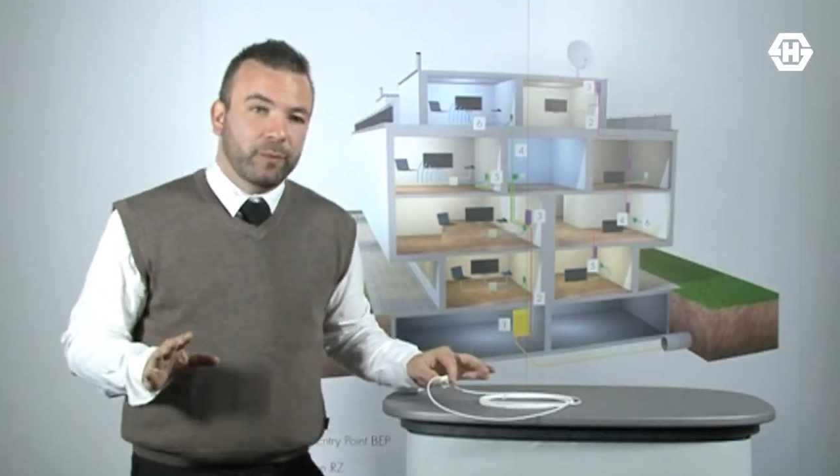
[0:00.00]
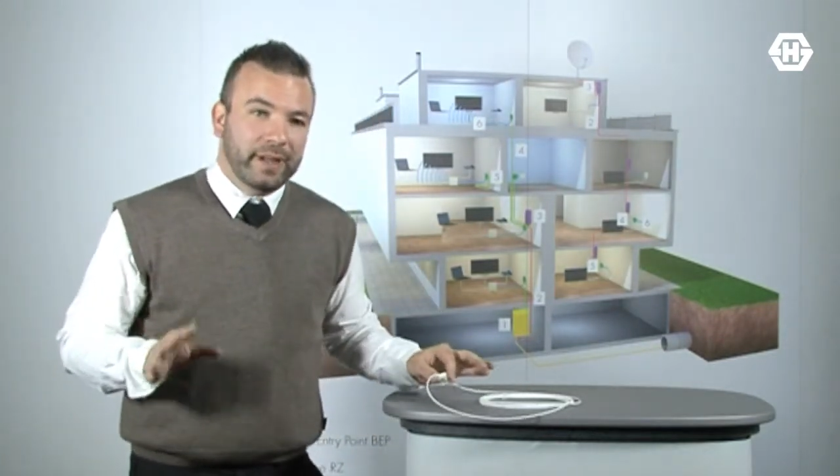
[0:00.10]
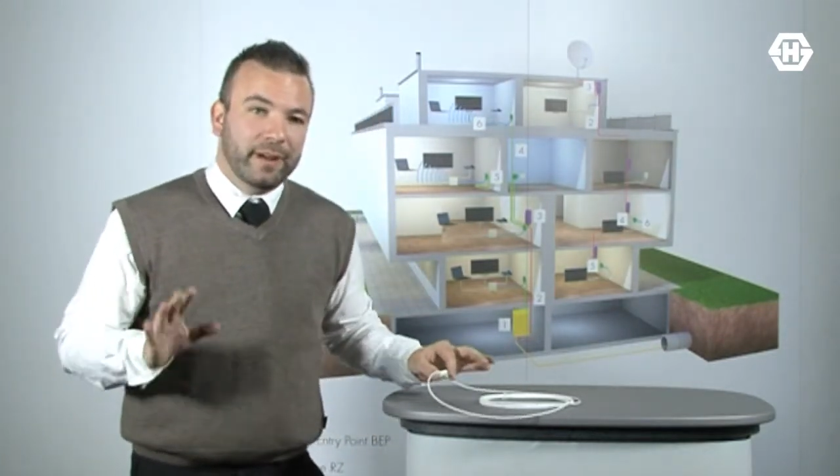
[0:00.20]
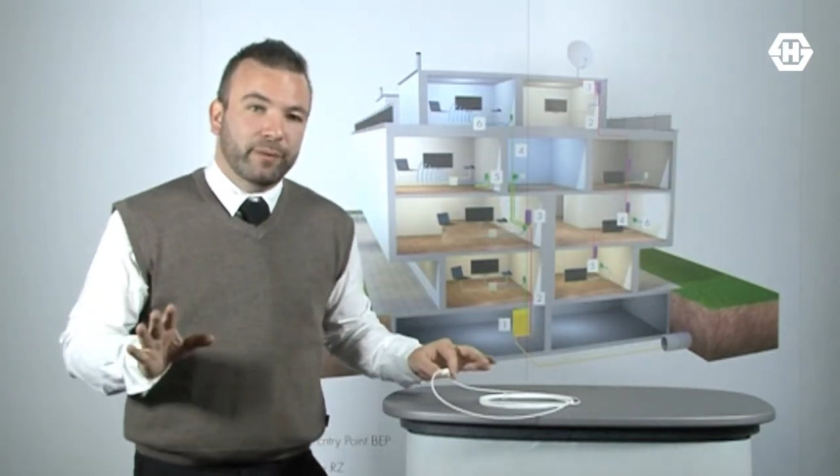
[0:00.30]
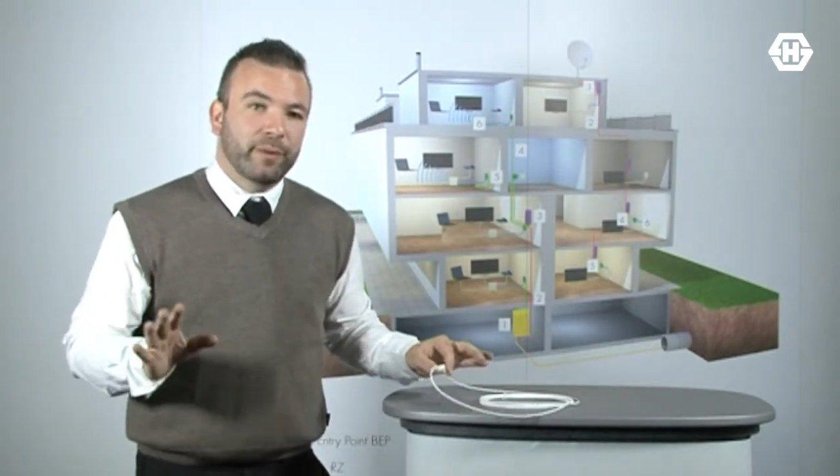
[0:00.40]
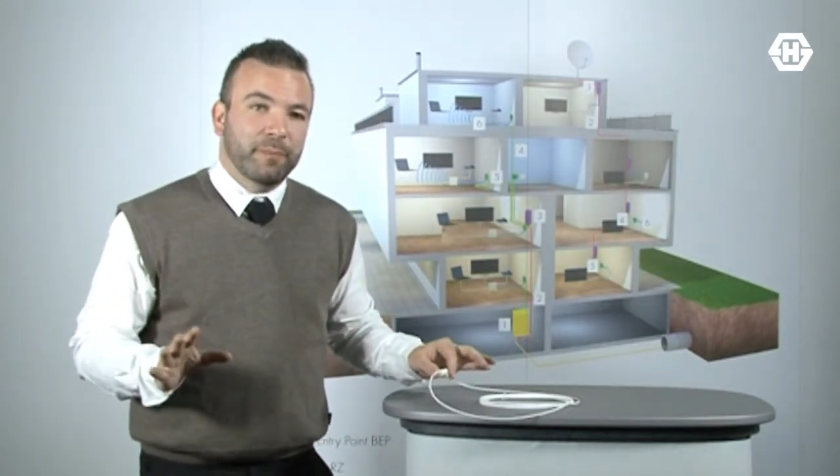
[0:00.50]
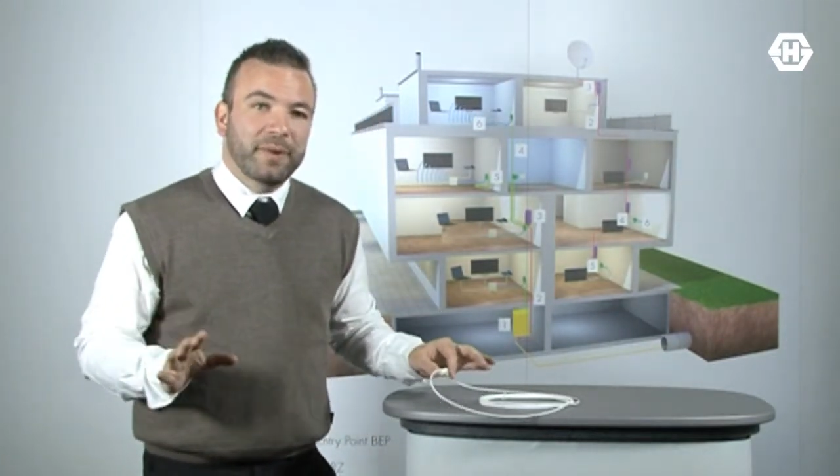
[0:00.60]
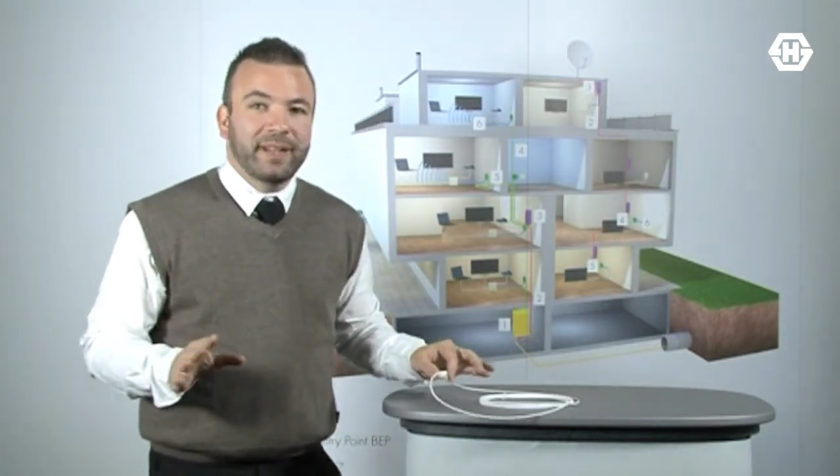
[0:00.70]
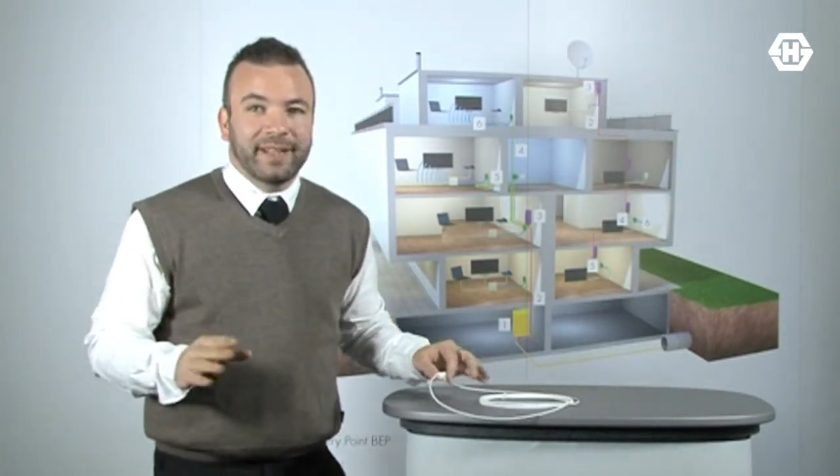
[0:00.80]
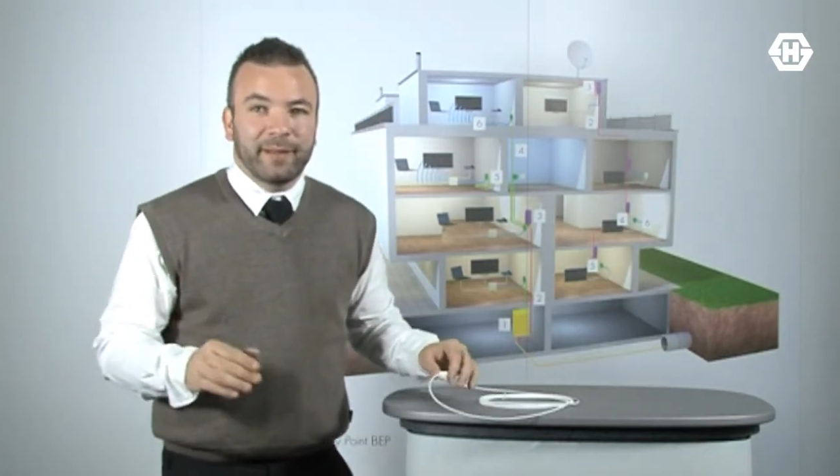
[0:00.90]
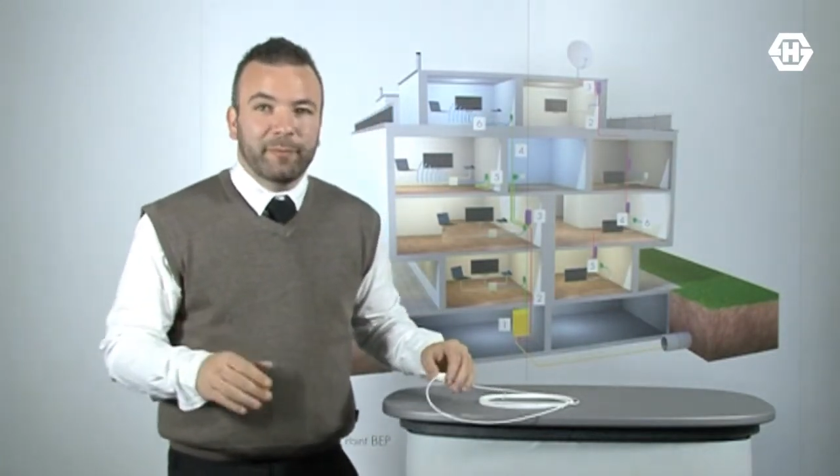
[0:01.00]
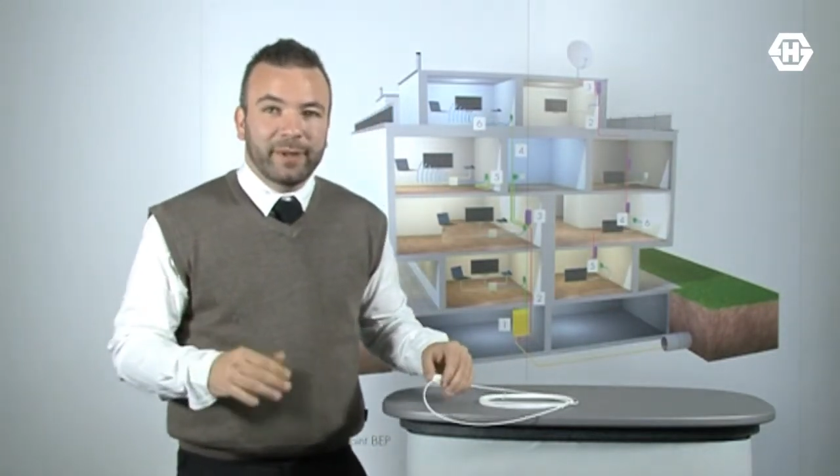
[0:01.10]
we have to admit that,